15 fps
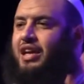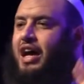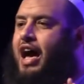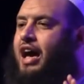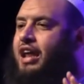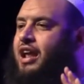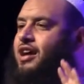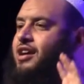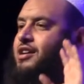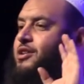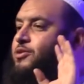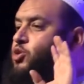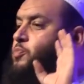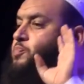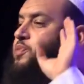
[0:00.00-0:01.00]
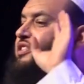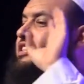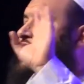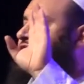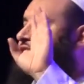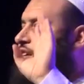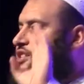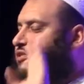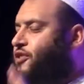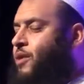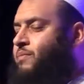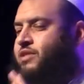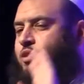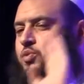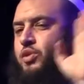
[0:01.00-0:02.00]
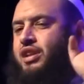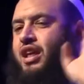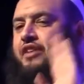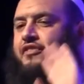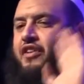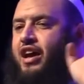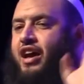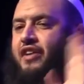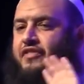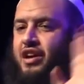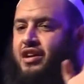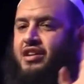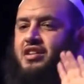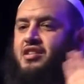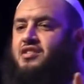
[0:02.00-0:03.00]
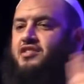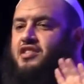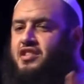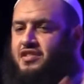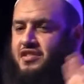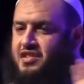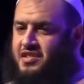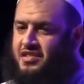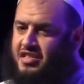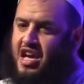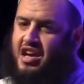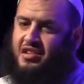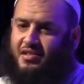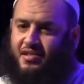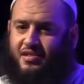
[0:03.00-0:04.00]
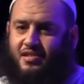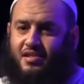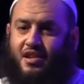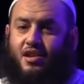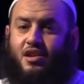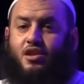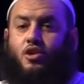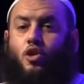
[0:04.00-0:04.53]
wa ta'ala to protect us from that we never ever see these days.